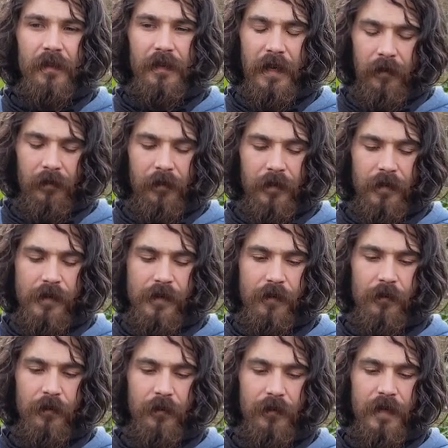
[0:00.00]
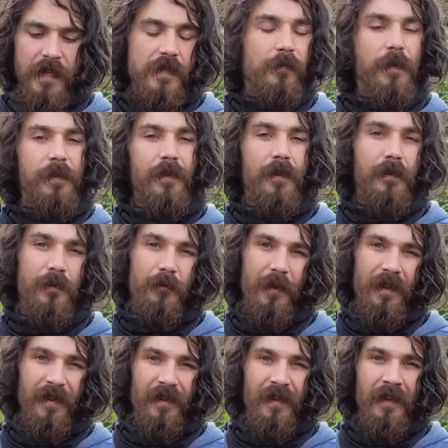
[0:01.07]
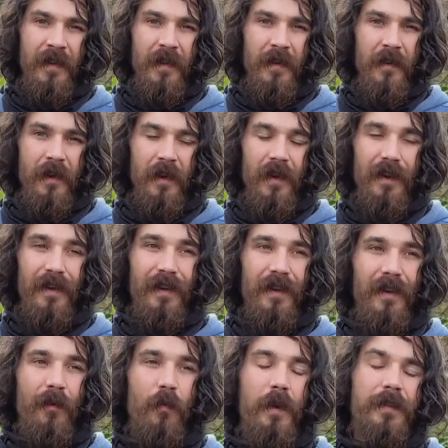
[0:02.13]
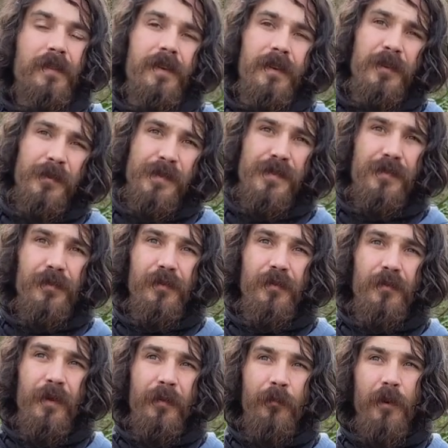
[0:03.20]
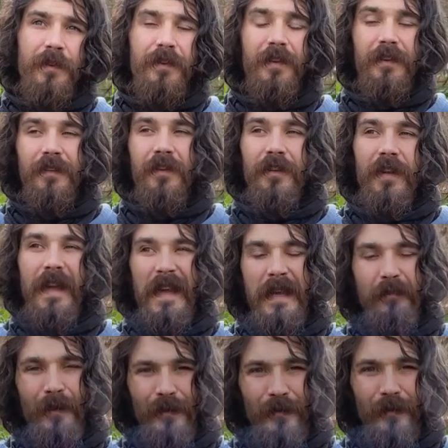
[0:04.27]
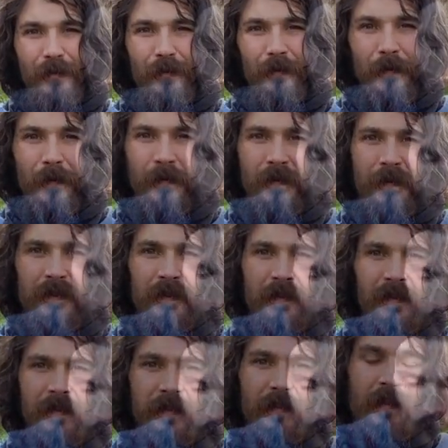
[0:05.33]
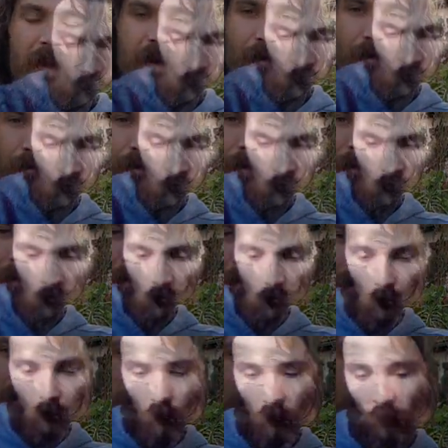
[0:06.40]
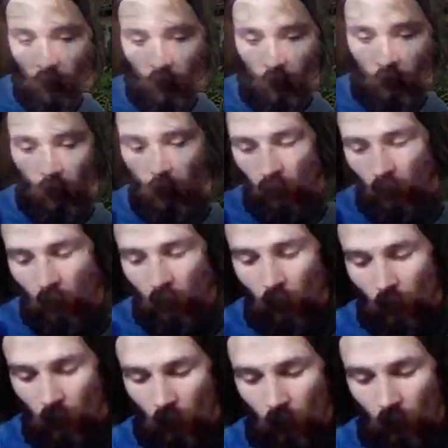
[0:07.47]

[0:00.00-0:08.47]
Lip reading: yeah, so that's what they are doing. What they're used to do and what they're not able to do now, probably because of the